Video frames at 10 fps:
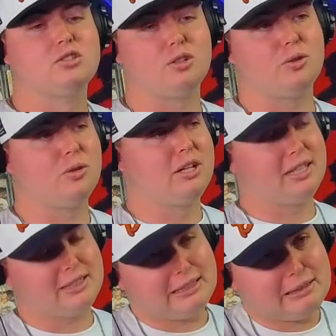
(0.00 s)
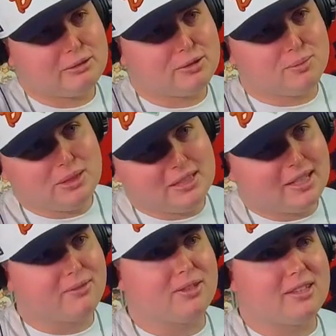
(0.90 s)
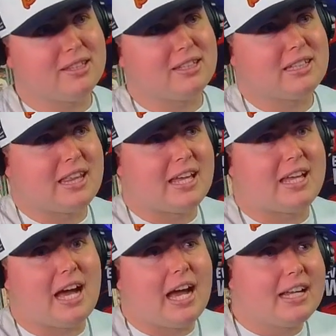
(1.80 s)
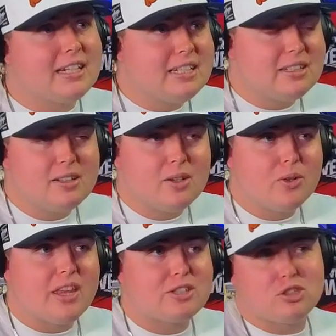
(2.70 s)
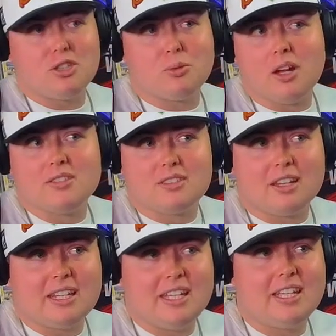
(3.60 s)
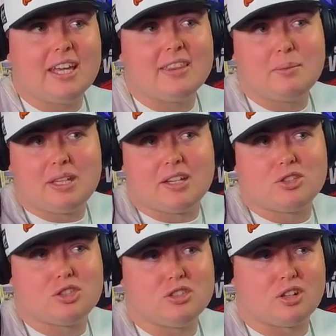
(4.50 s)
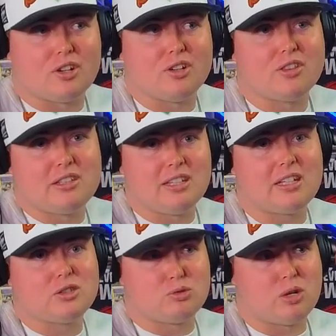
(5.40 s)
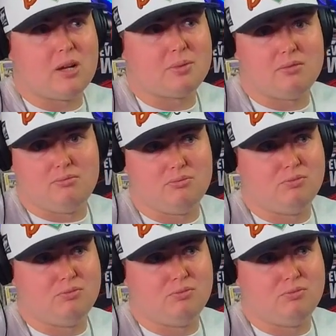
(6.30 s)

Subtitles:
So that tells me everything that I need to know that she runs the league, and because she's hurt, the tickets dropped